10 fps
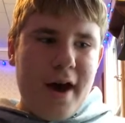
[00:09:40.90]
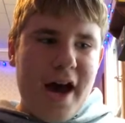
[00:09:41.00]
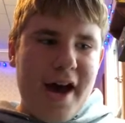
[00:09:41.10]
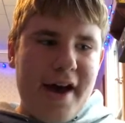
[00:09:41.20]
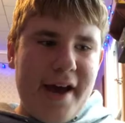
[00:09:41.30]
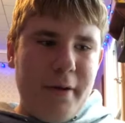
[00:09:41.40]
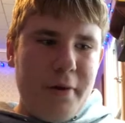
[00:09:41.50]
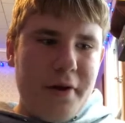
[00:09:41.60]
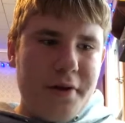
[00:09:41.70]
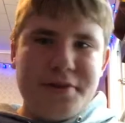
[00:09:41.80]
I
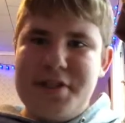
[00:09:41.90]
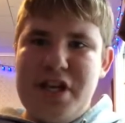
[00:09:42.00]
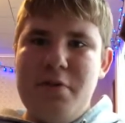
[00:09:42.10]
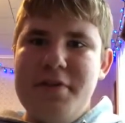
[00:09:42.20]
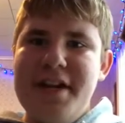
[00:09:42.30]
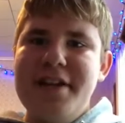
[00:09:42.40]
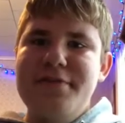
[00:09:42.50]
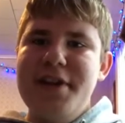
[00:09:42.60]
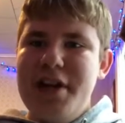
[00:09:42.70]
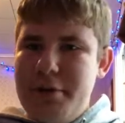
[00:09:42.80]
will see you in the next
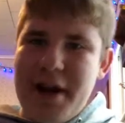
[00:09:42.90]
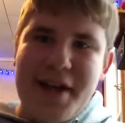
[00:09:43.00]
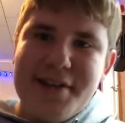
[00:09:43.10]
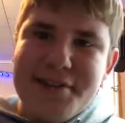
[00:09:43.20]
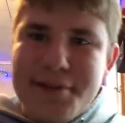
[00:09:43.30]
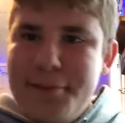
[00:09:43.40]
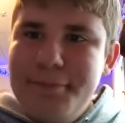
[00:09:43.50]
video, guys.